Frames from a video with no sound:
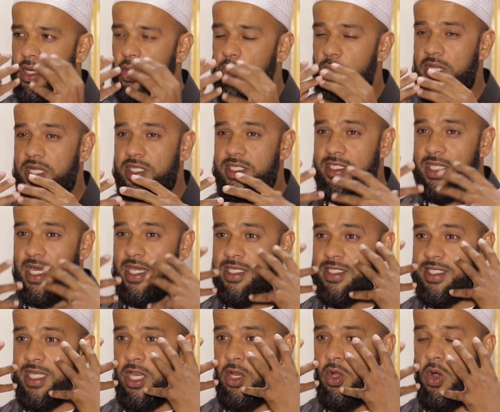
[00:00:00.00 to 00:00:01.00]
When it stays
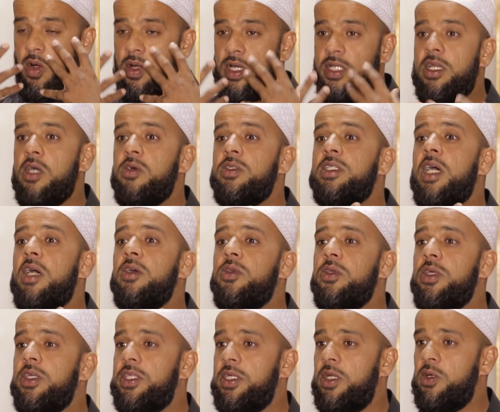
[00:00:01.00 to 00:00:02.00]
there longer, it goes down to
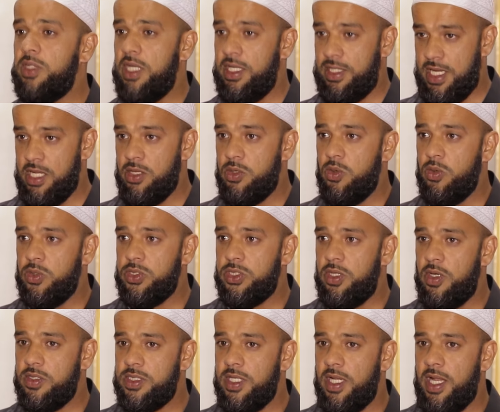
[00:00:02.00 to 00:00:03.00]
the throat. It can cause
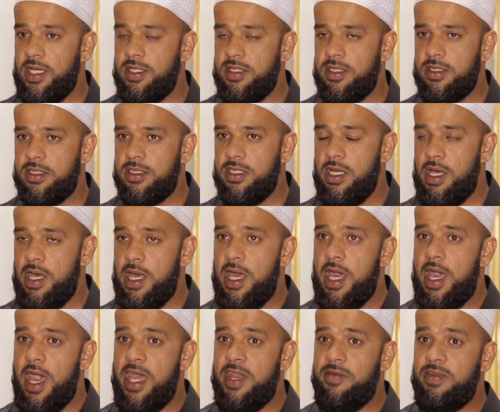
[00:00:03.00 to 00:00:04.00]
tonsillitis.
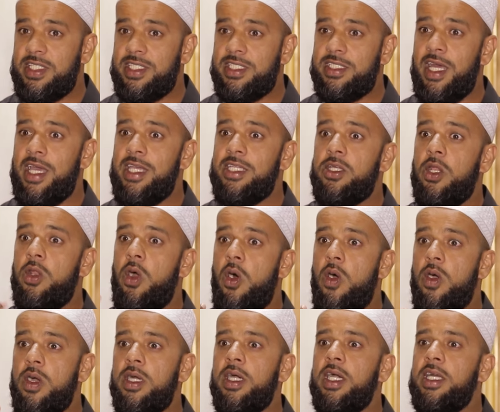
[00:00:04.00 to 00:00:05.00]
And if it stays
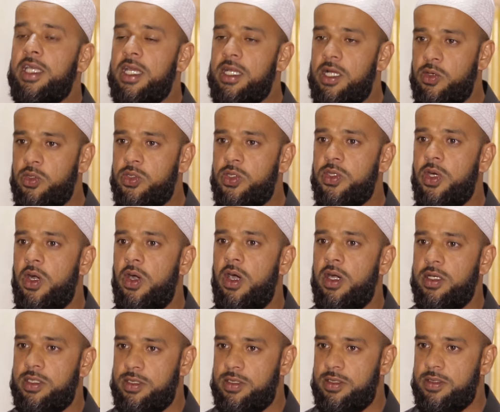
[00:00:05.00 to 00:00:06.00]
longer, it can go to the
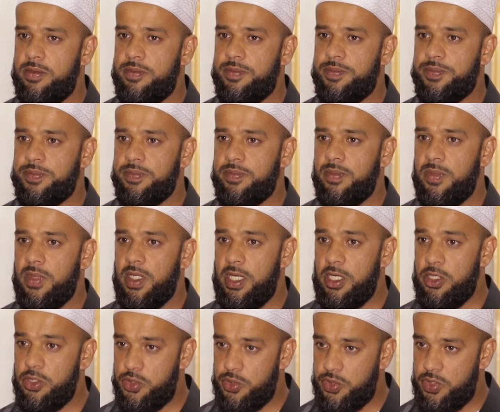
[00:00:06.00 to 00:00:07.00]
heart,
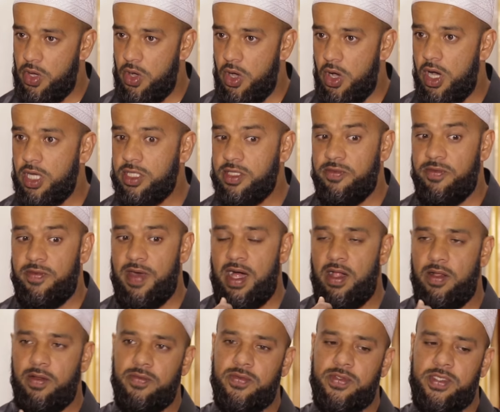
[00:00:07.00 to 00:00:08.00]
into the heart
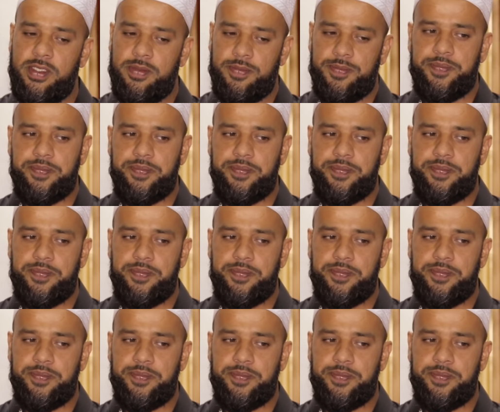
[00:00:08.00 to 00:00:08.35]
valves.